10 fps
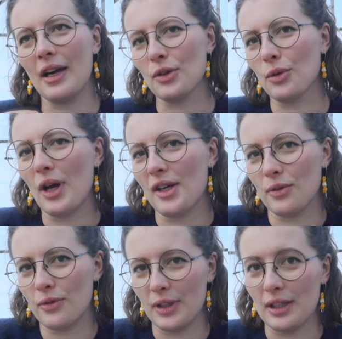I don't know how I
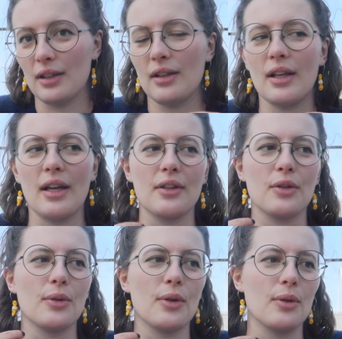feel and I
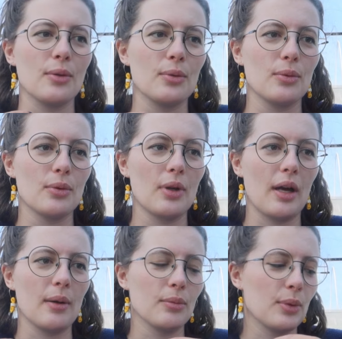don't know
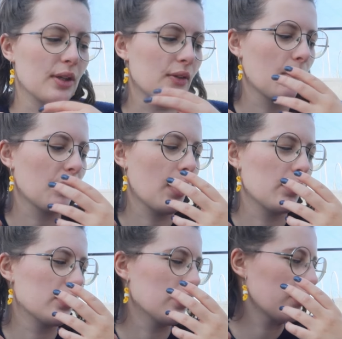um, because sometimes
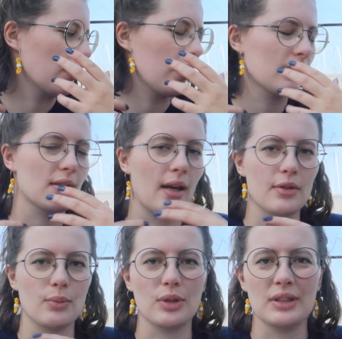it's just nice to have
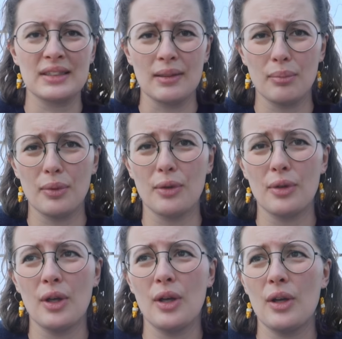something
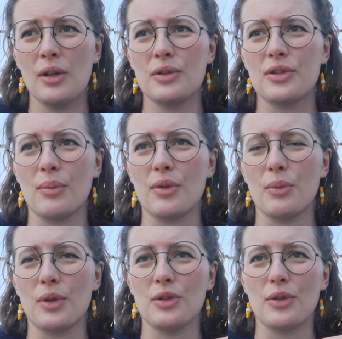simple,
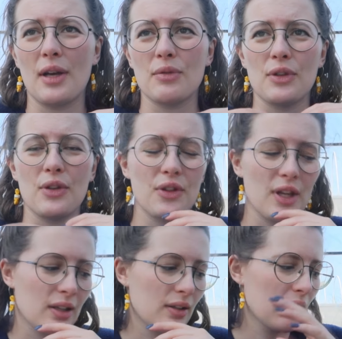something where you don't have to
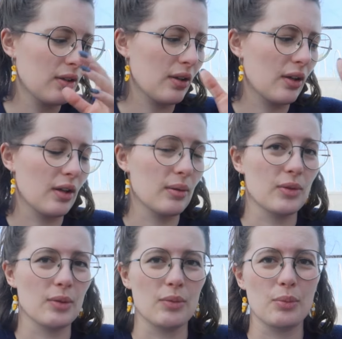think. Um,
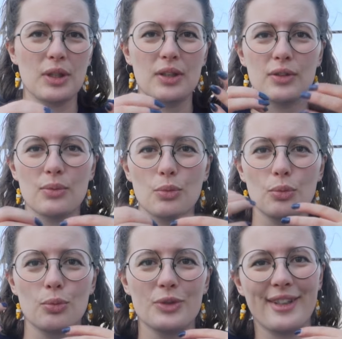some because
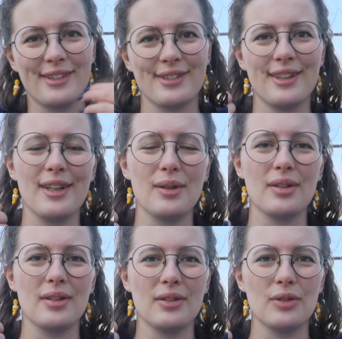test
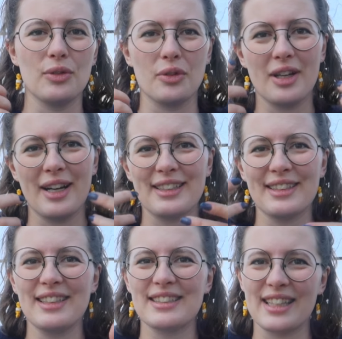knitting, you kind
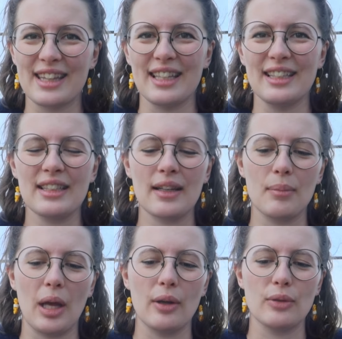of need to think
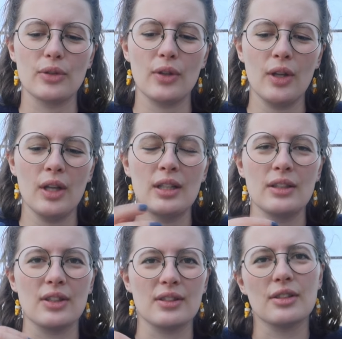about
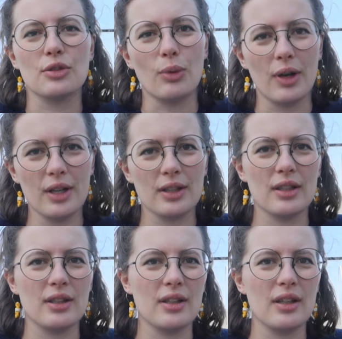does this work?
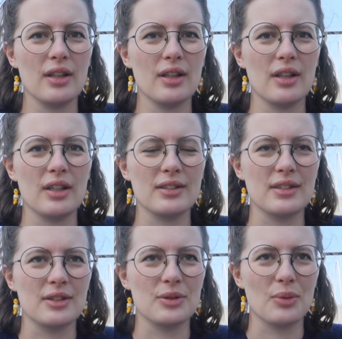Uh, is
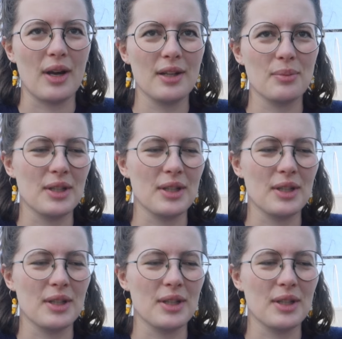this right?